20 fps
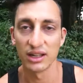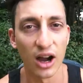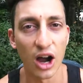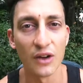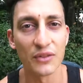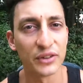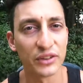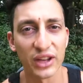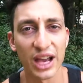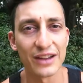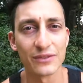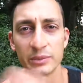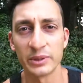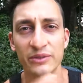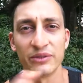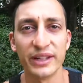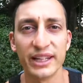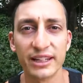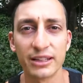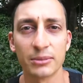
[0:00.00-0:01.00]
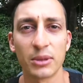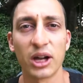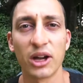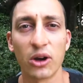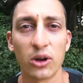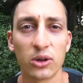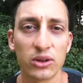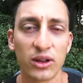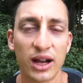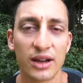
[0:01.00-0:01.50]
Obviously I haven't been vegan my
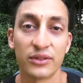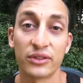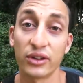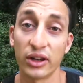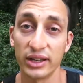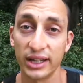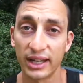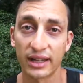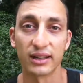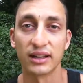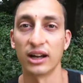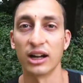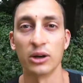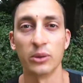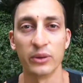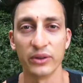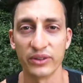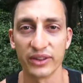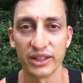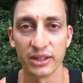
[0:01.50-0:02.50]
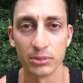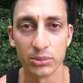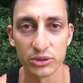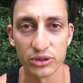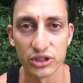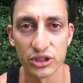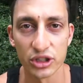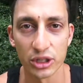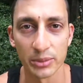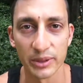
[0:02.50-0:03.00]
whole life, so I was in a
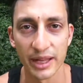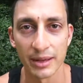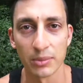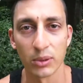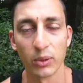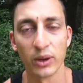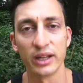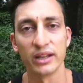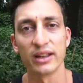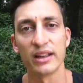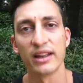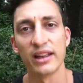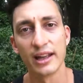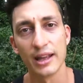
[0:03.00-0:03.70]
butcher shop at that point.